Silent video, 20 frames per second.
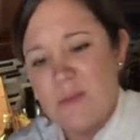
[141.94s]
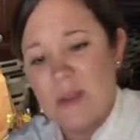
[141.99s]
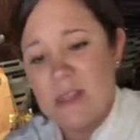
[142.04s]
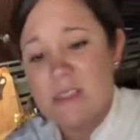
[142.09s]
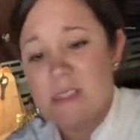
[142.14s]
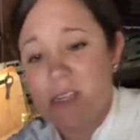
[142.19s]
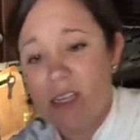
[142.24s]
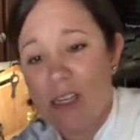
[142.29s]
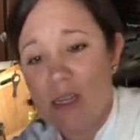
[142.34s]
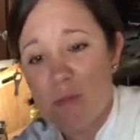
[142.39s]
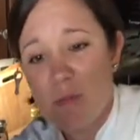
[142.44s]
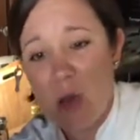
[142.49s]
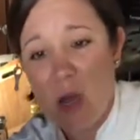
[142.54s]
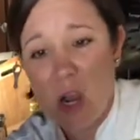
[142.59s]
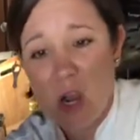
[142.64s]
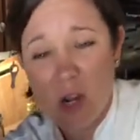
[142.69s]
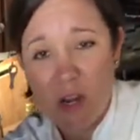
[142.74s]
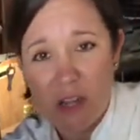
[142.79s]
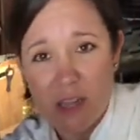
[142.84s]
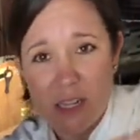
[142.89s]
means a good
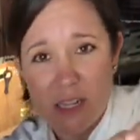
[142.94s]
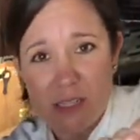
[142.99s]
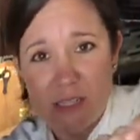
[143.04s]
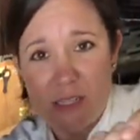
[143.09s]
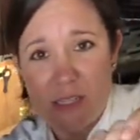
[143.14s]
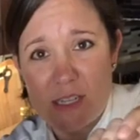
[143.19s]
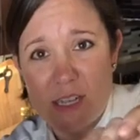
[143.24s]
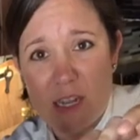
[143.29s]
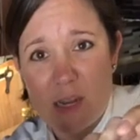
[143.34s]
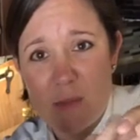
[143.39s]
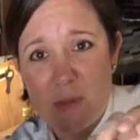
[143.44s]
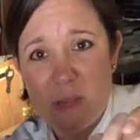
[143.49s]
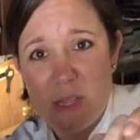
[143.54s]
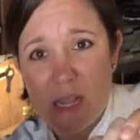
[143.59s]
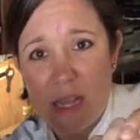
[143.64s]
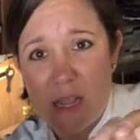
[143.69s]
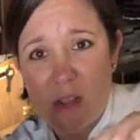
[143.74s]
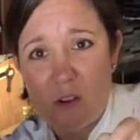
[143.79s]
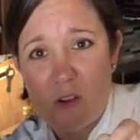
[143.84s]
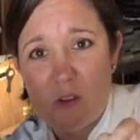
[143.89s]
part of this is going to be
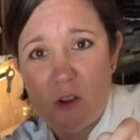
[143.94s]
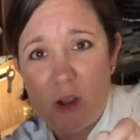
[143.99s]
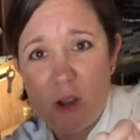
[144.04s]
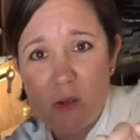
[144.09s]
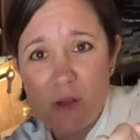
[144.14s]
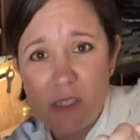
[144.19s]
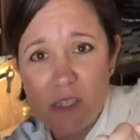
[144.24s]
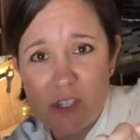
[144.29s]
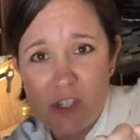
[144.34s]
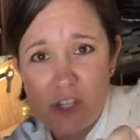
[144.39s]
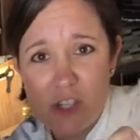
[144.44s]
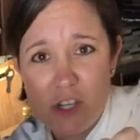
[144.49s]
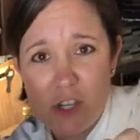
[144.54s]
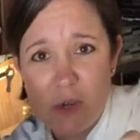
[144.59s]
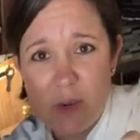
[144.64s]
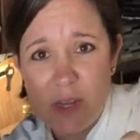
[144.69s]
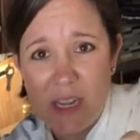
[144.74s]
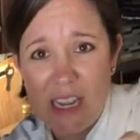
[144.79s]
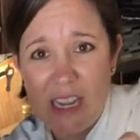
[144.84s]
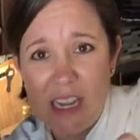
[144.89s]
like gross and
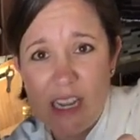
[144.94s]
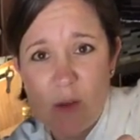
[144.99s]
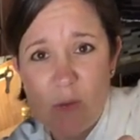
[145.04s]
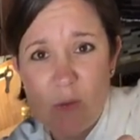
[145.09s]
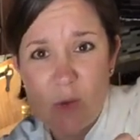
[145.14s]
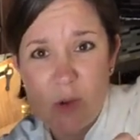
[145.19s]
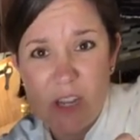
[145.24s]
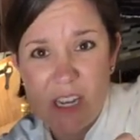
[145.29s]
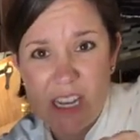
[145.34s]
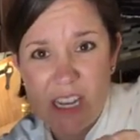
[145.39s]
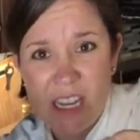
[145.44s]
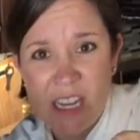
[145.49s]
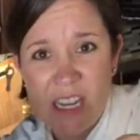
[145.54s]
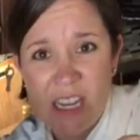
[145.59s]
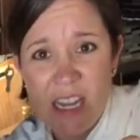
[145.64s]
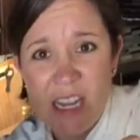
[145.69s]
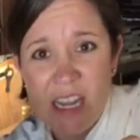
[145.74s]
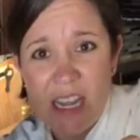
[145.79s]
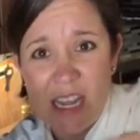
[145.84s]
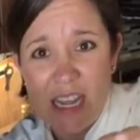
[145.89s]
chewy and woody
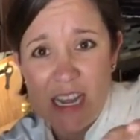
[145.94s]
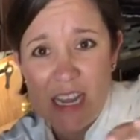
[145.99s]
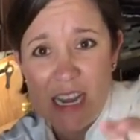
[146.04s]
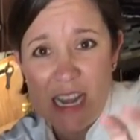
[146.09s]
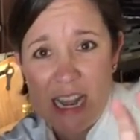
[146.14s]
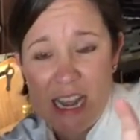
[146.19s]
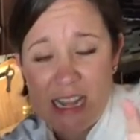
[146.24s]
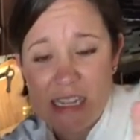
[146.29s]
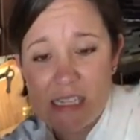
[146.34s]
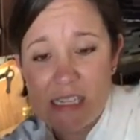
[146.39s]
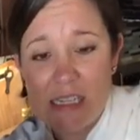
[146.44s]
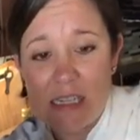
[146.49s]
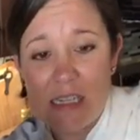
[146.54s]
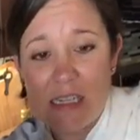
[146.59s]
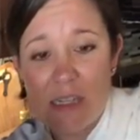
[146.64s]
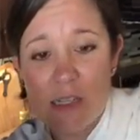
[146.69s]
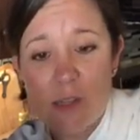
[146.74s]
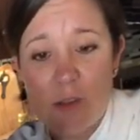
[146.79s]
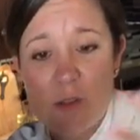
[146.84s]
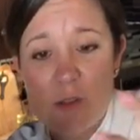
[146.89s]
and nasty.
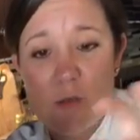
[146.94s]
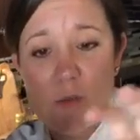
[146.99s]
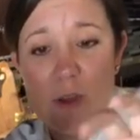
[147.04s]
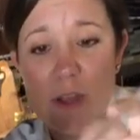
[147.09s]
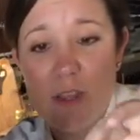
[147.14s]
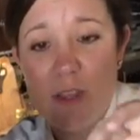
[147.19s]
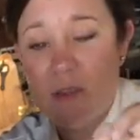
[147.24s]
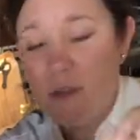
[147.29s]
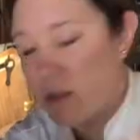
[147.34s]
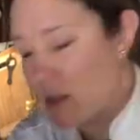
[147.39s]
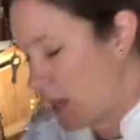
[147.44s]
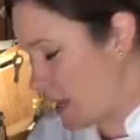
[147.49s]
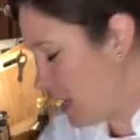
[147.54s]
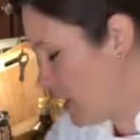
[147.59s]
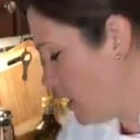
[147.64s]
So the way you, hey,